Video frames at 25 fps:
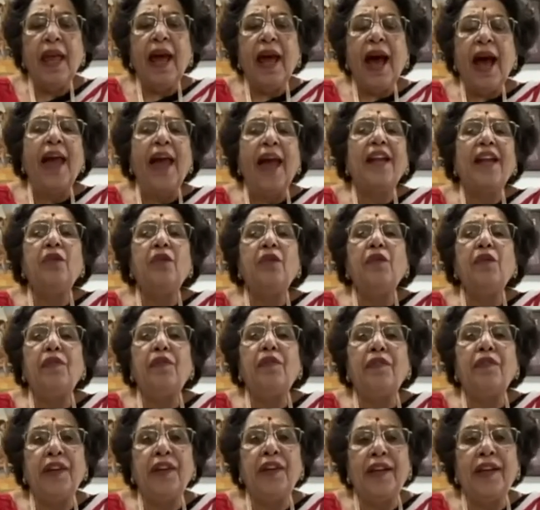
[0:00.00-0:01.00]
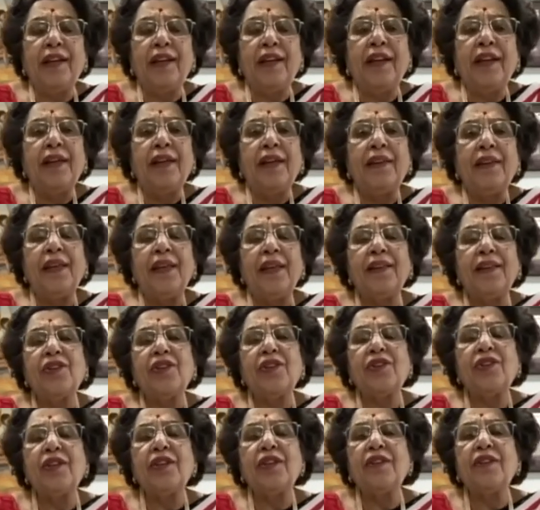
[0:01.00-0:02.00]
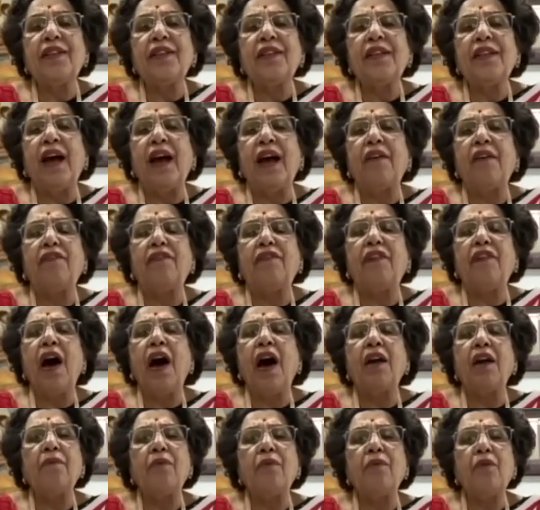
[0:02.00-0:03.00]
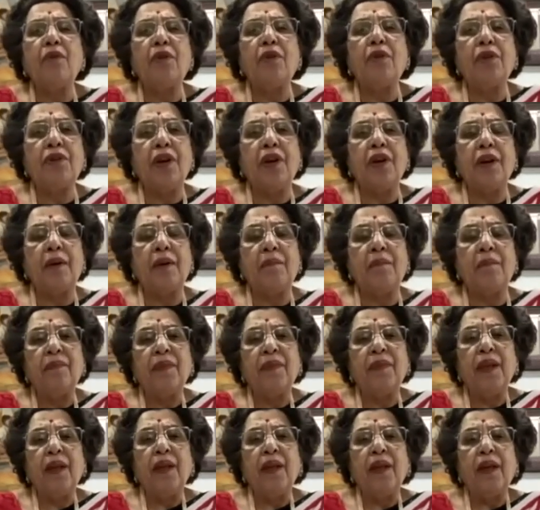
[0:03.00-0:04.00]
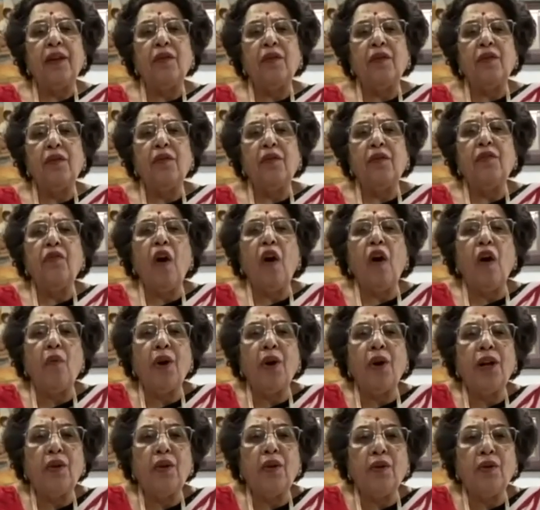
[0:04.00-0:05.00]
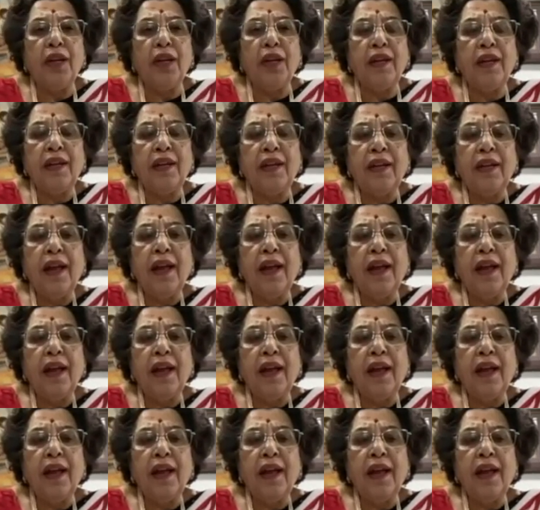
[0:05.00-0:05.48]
I do feel that the children are far more forward looking.